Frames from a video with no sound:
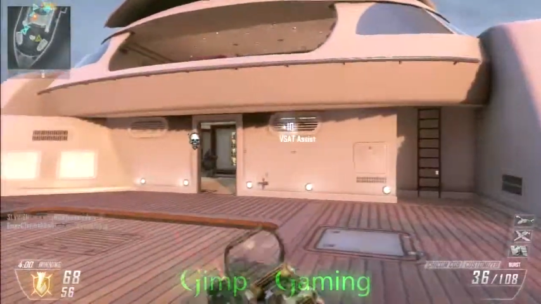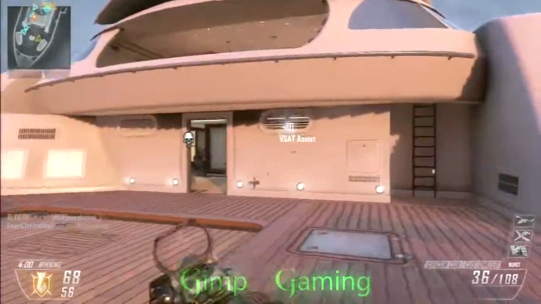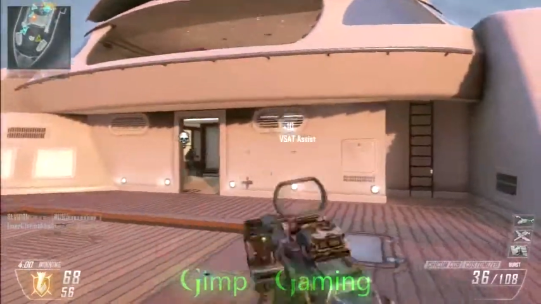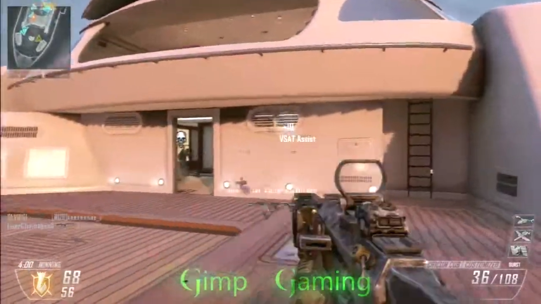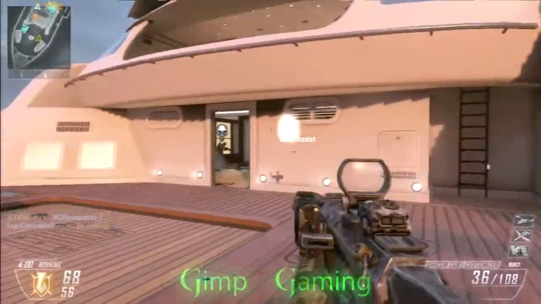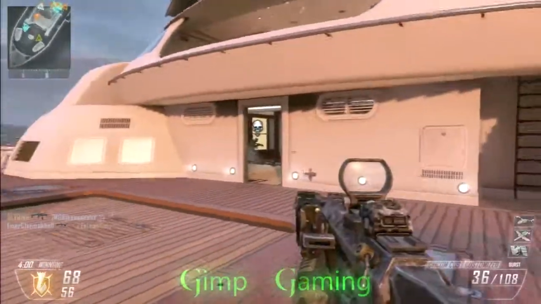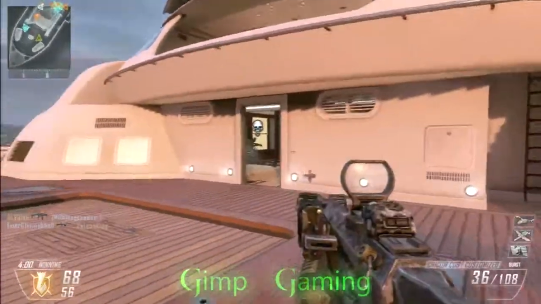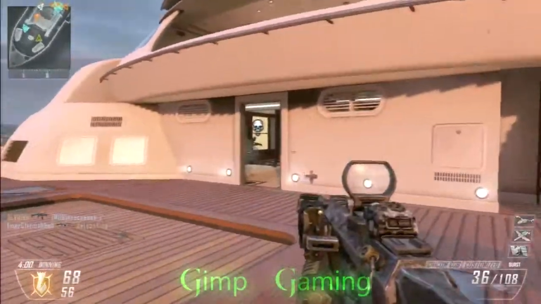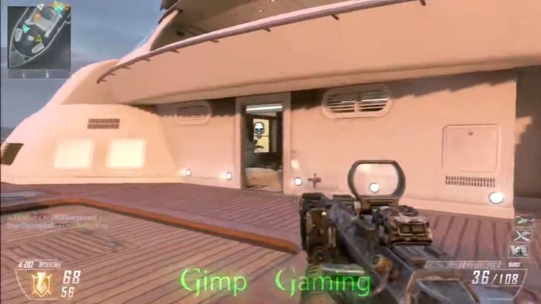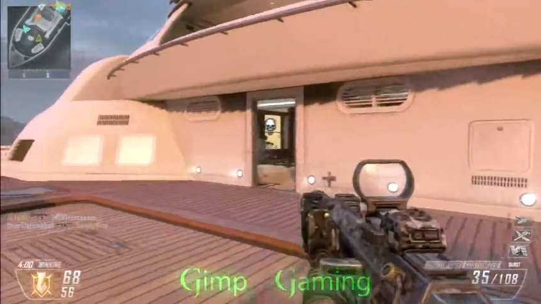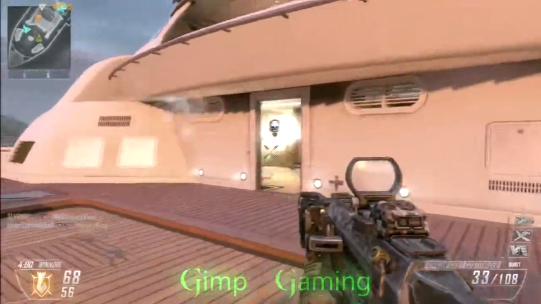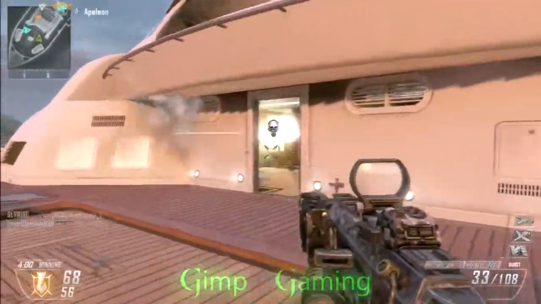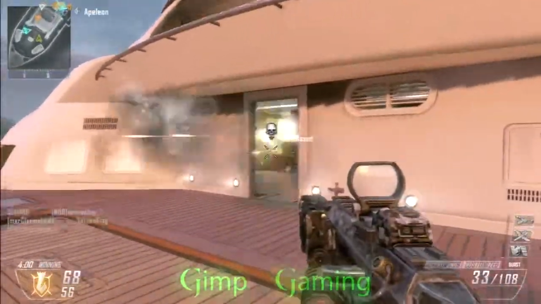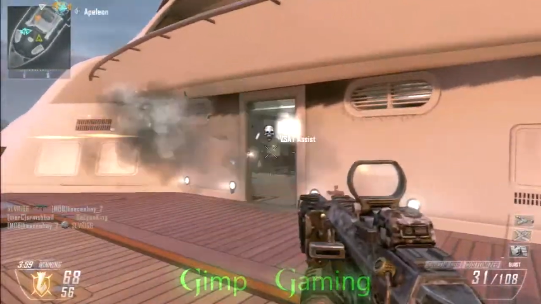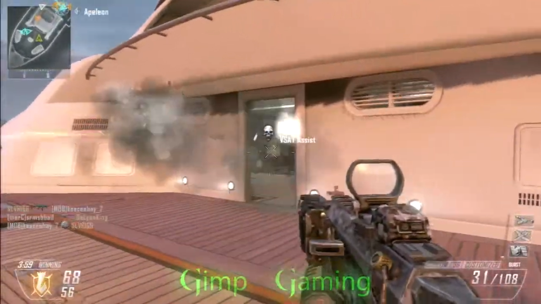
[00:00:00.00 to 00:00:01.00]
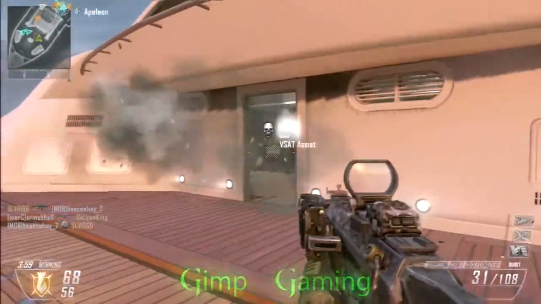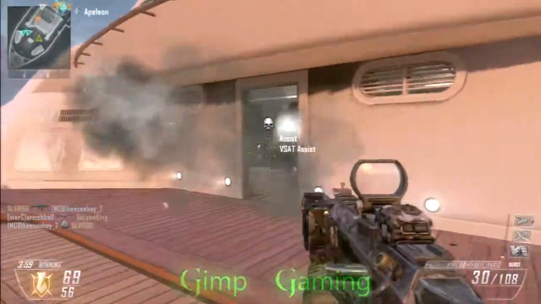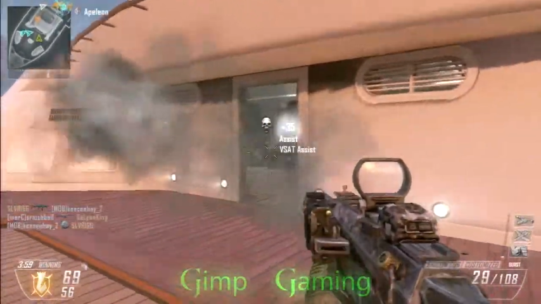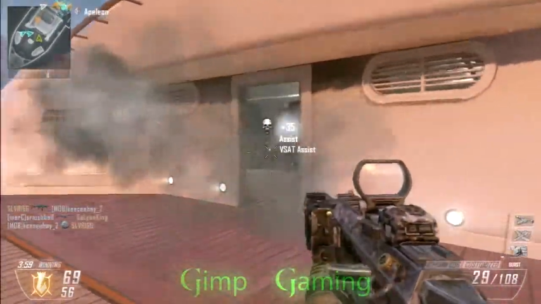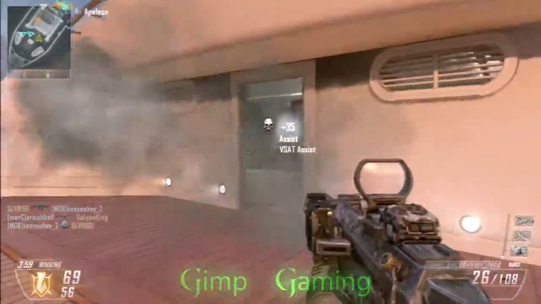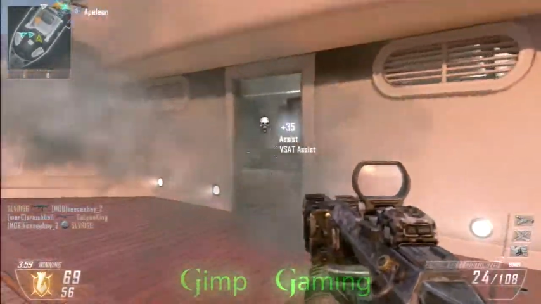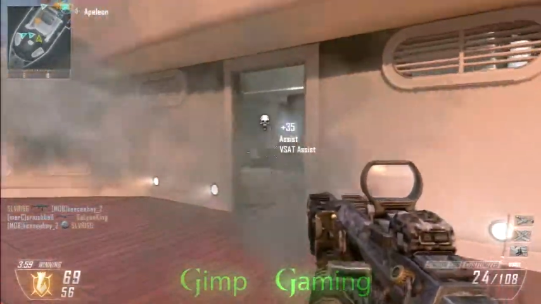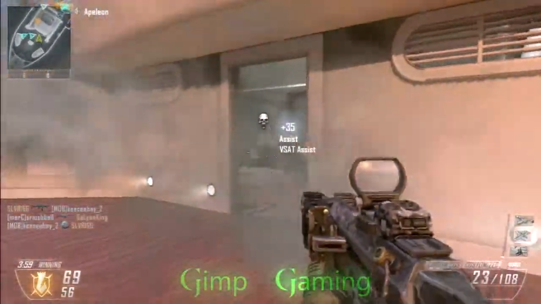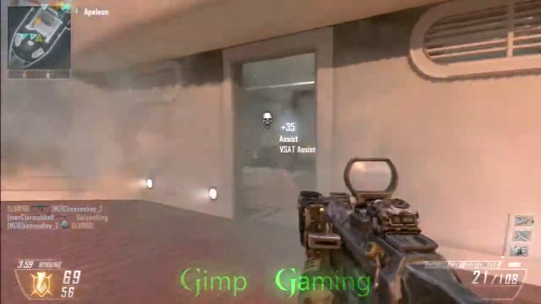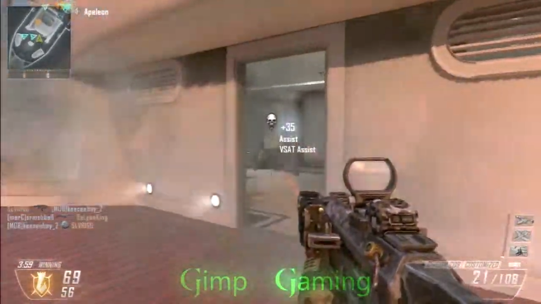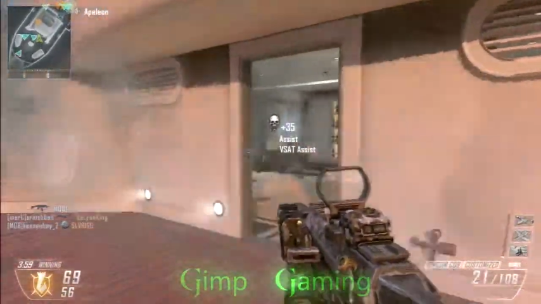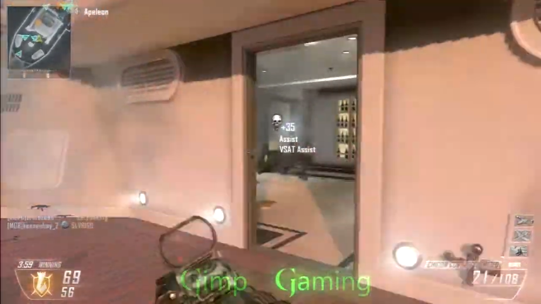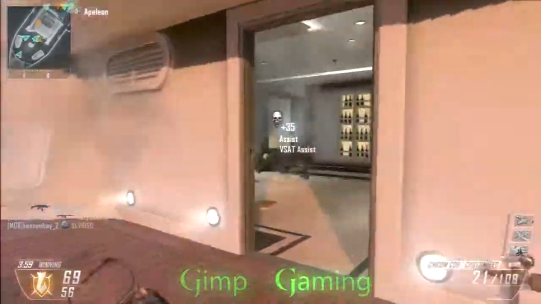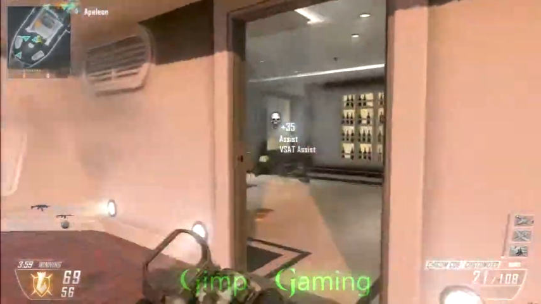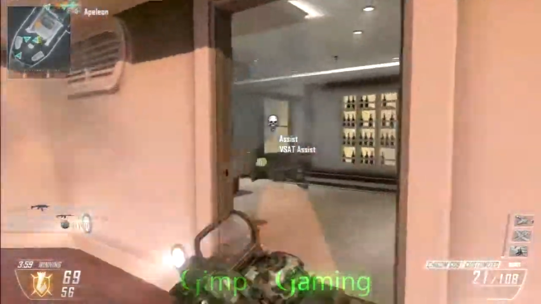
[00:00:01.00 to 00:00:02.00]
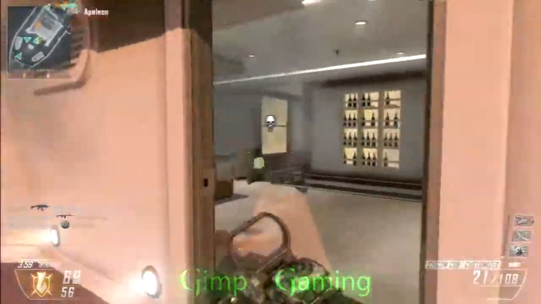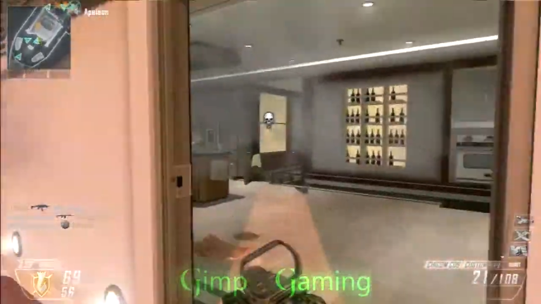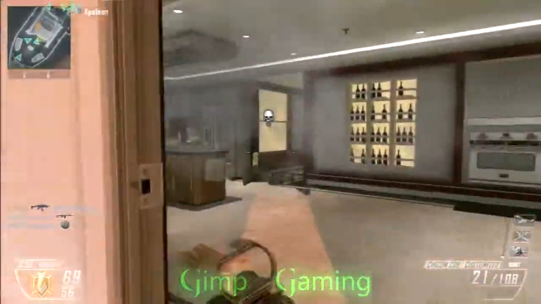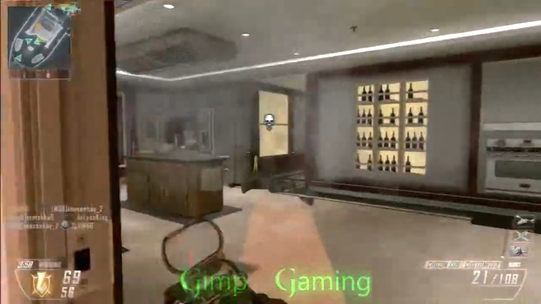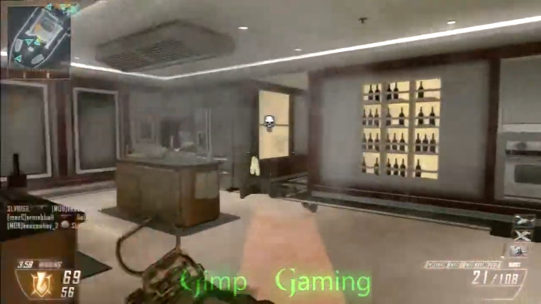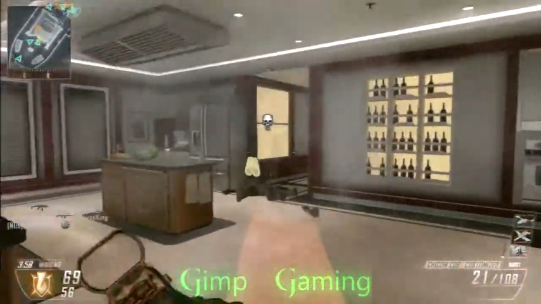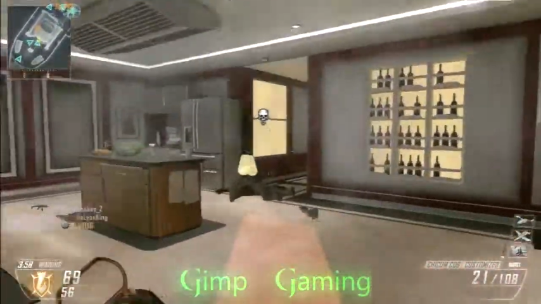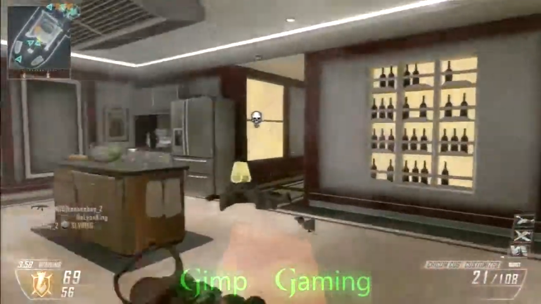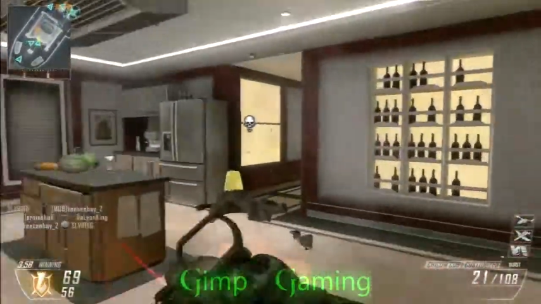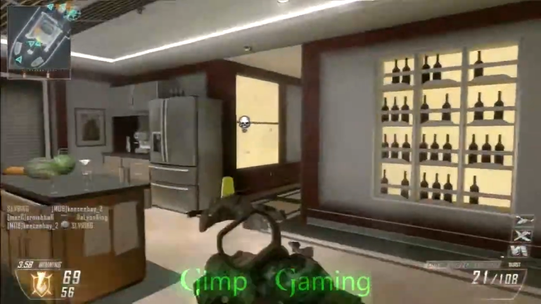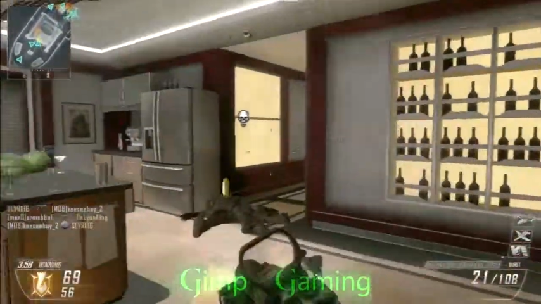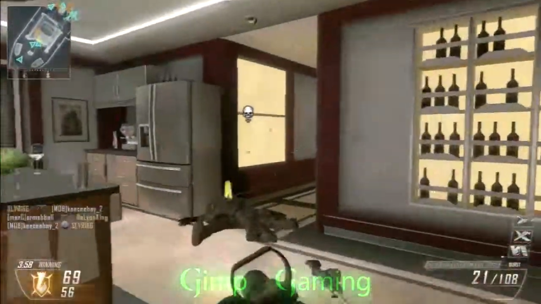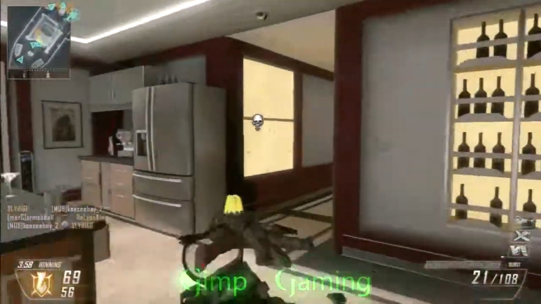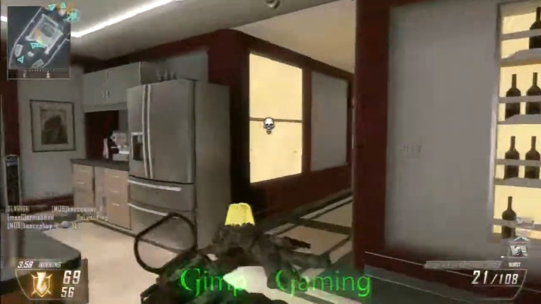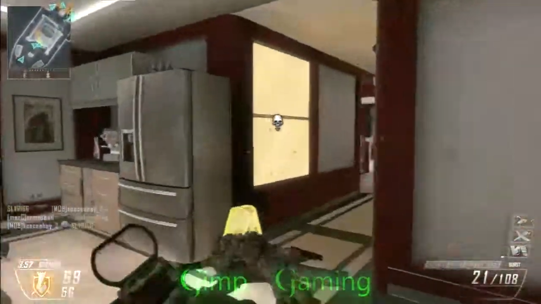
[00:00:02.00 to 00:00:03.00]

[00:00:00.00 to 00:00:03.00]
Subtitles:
[unreadable: no face in view]